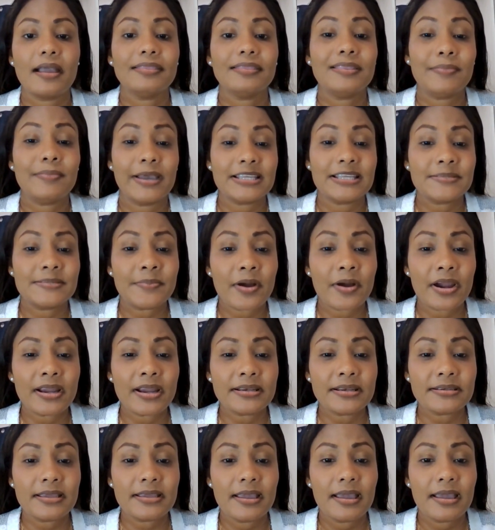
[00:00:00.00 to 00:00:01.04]
The best
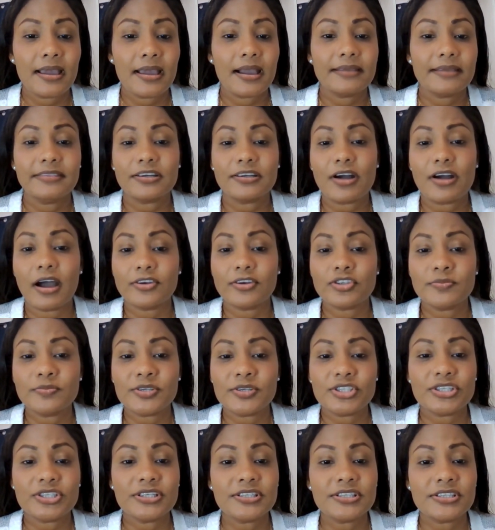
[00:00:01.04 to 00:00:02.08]
part? The
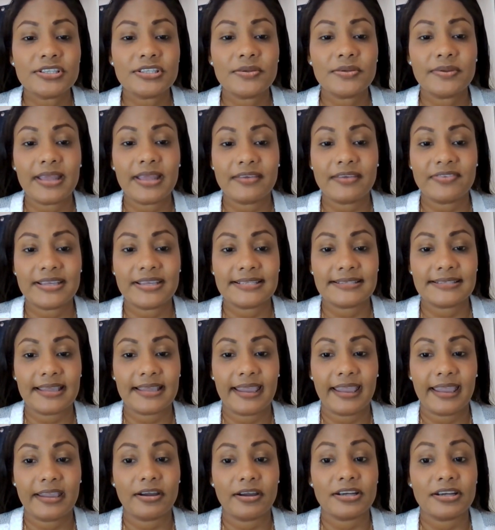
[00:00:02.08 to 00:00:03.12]
contributions to an
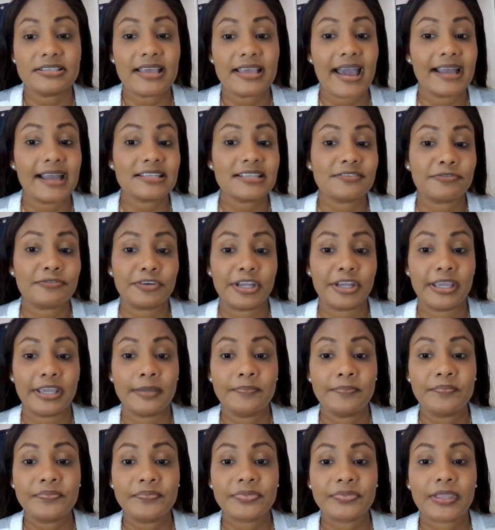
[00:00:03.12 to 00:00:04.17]
FSA are
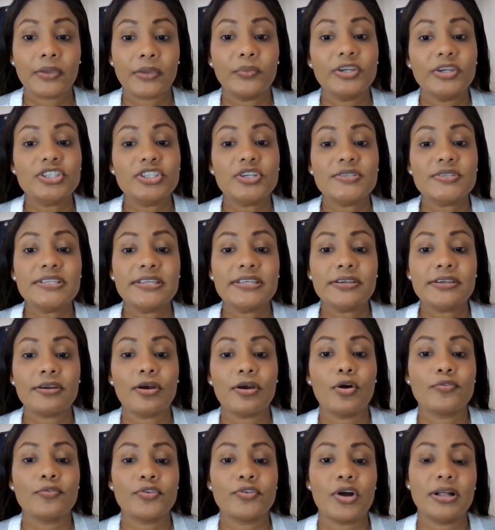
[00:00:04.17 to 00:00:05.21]
tax-free, reducing your
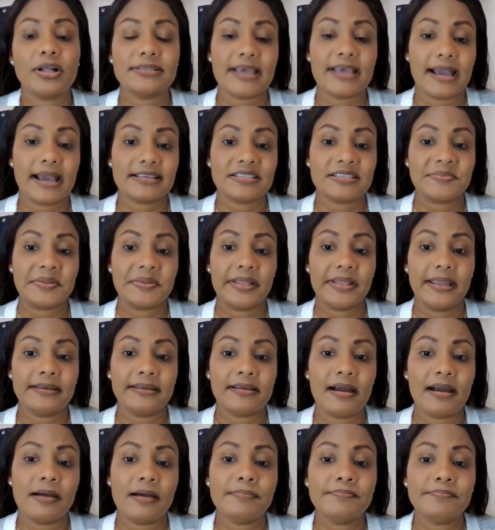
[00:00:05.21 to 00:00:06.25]
overall taxable
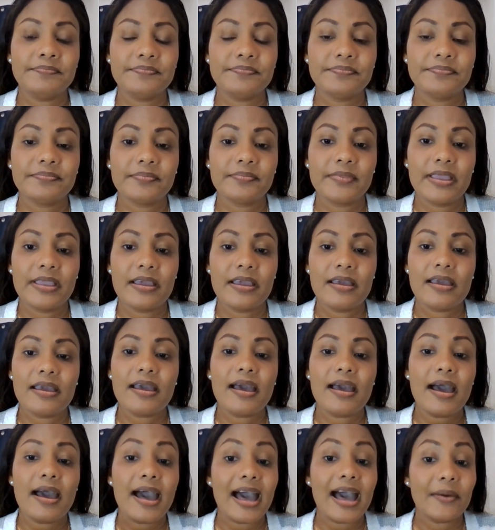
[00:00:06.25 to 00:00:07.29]
income.
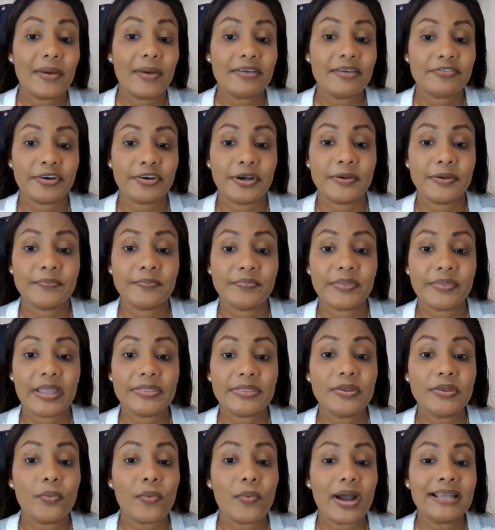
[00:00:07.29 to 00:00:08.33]
However,
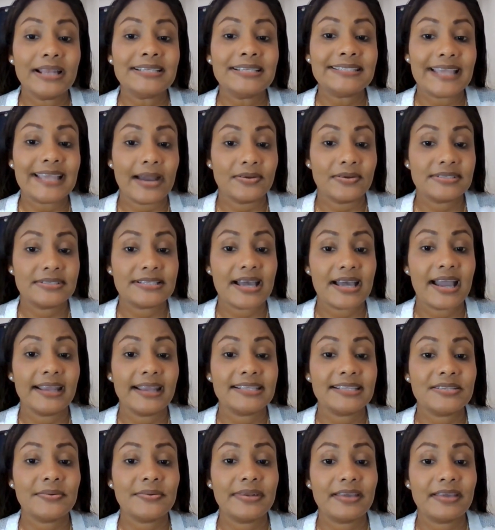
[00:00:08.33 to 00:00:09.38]
the one
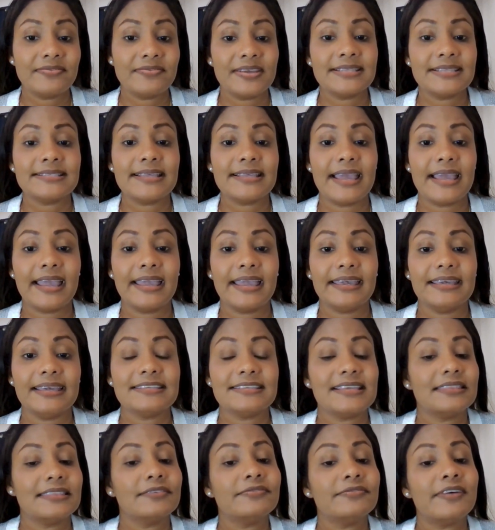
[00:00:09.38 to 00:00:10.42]
downside to an FSA
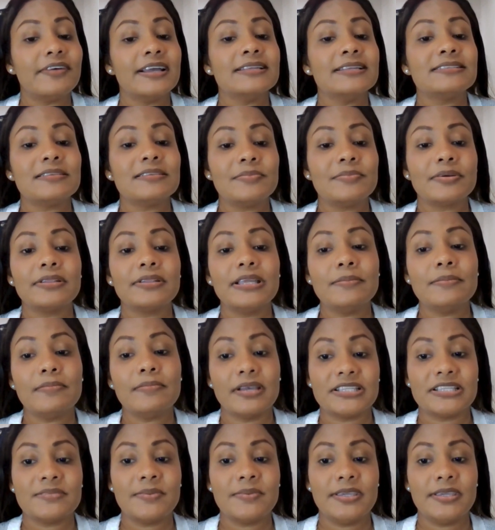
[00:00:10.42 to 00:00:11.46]
is that the funds typically
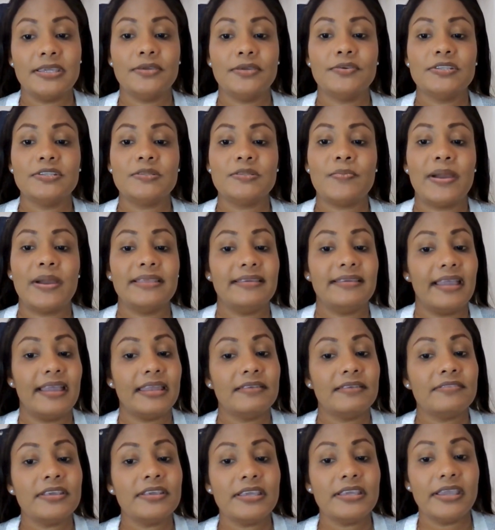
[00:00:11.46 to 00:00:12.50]
must be used by the
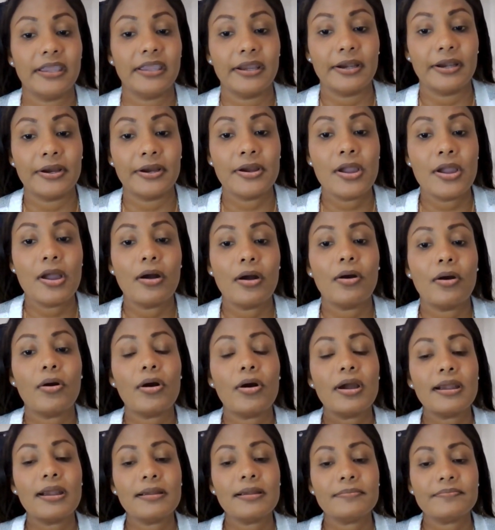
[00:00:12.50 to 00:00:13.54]
end of the year
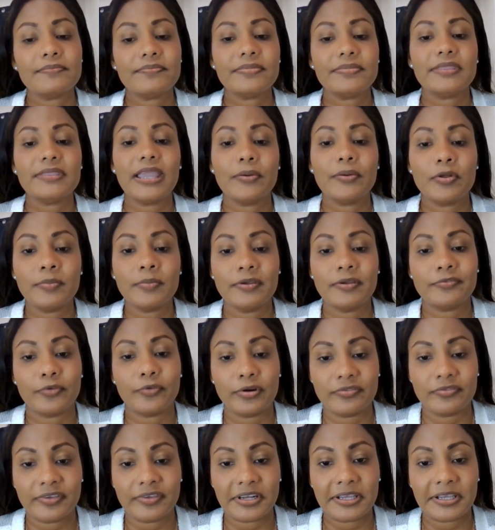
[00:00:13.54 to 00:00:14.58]
or it will be
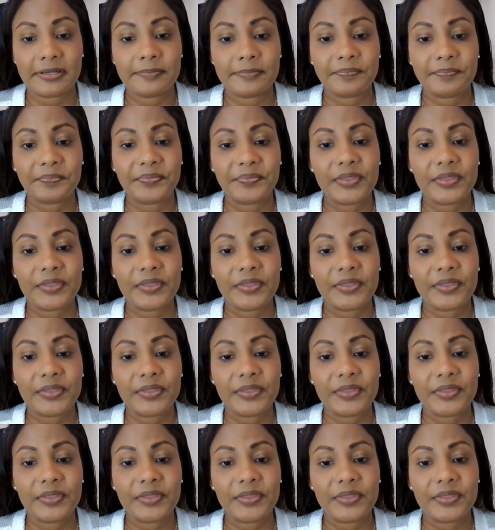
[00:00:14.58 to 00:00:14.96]
forfeited.